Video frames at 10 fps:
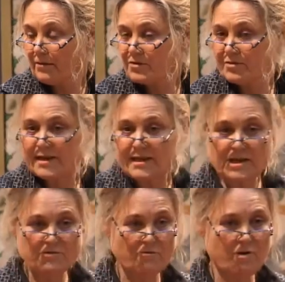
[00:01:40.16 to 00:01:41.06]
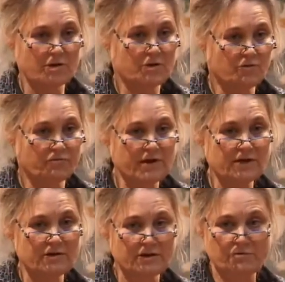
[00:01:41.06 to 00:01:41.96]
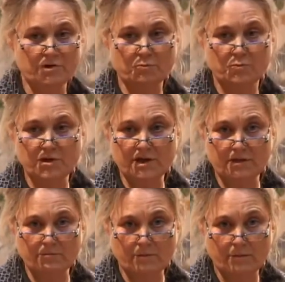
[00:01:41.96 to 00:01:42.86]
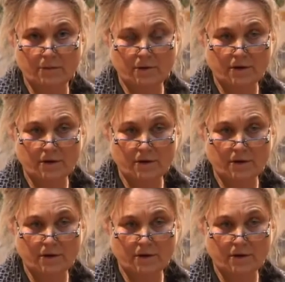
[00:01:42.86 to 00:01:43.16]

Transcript: So this is what originally was Buddhism.